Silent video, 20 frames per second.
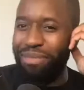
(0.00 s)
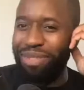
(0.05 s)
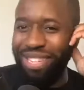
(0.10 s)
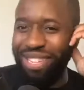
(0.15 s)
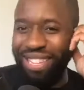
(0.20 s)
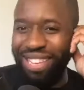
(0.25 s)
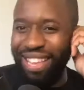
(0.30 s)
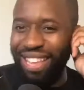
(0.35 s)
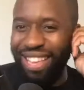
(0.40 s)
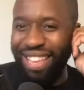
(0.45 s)

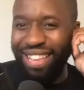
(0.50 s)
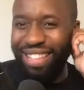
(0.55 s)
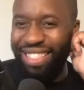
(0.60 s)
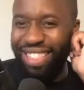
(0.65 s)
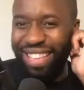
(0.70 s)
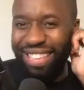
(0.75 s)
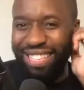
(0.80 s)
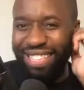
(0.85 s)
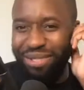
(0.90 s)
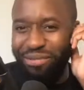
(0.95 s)
just thinking
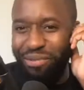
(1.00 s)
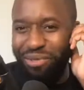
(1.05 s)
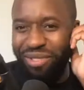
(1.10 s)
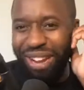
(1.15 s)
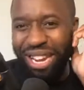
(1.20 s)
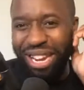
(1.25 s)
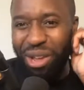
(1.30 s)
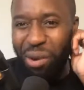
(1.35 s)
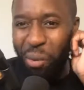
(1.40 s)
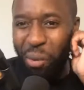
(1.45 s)
there's some
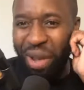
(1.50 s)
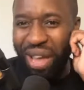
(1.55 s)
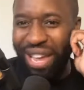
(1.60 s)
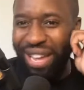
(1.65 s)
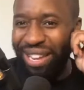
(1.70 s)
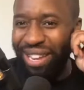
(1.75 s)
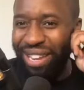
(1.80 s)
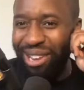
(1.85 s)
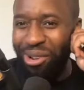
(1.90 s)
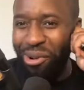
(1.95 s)
really
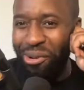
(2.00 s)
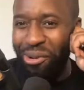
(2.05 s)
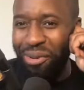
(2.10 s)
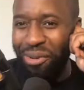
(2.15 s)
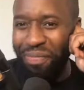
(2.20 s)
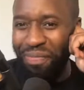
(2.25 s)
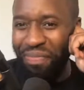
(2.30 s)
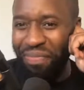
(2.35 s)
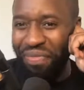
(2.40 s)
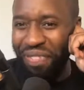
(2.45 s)
weird law
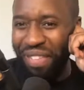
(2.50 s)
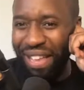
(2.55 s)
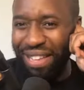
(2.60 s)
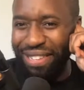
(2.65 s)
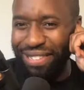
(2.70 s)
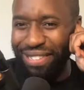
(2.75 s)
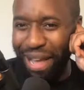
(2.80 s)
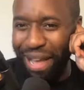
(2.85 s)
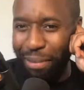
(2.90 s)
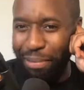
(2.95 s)

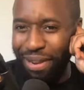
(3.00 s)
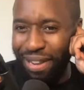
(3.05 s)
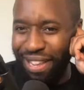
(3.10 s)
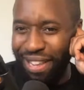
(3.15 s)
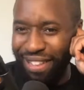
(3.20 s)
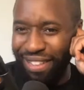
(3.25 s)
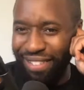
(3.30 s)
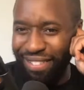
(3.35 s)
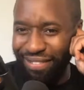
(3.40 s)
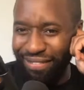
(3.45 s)
things
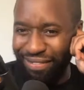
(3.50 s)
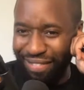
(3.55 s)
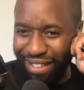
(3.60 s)
happening